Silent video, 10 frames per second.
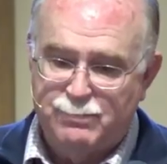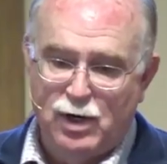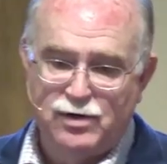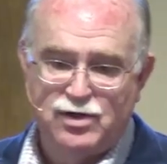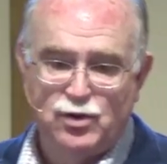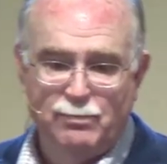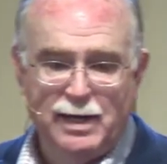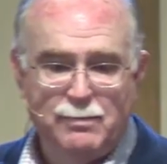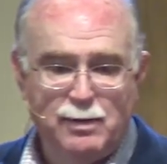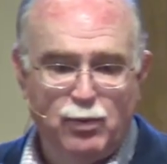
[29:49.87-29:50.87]
gives birth to
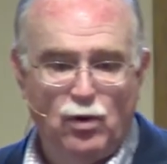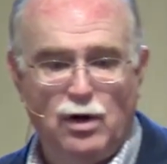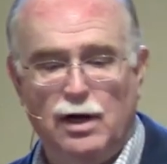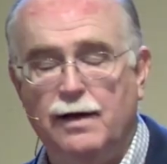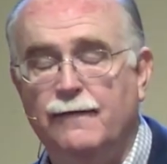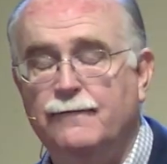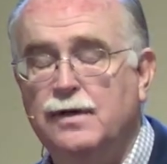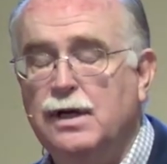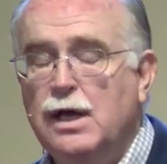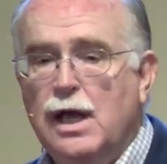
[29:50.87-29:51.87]
a baby boy.
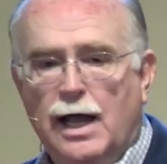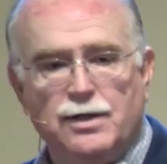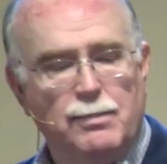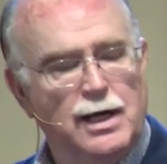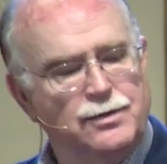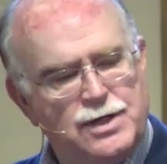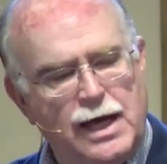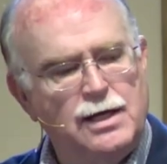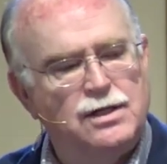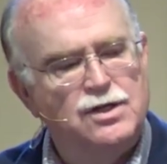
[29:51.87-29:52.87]
And the men
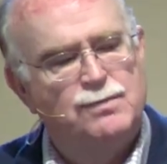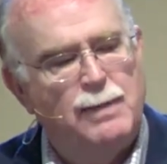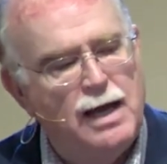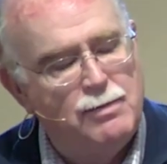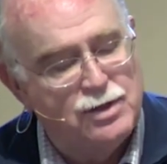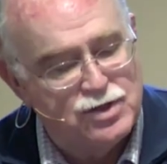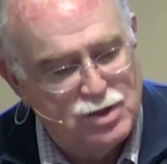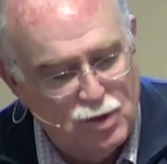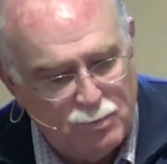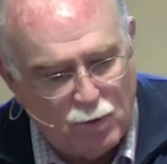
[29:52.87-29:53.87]
take this baby,
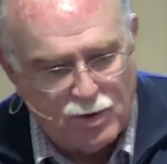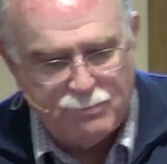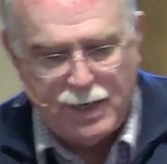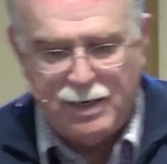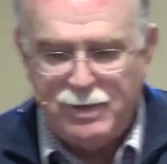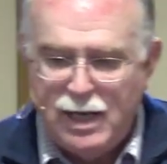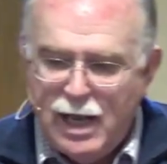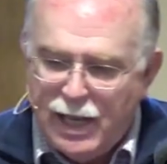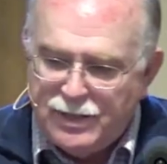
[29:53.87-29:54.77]
this newborn baby,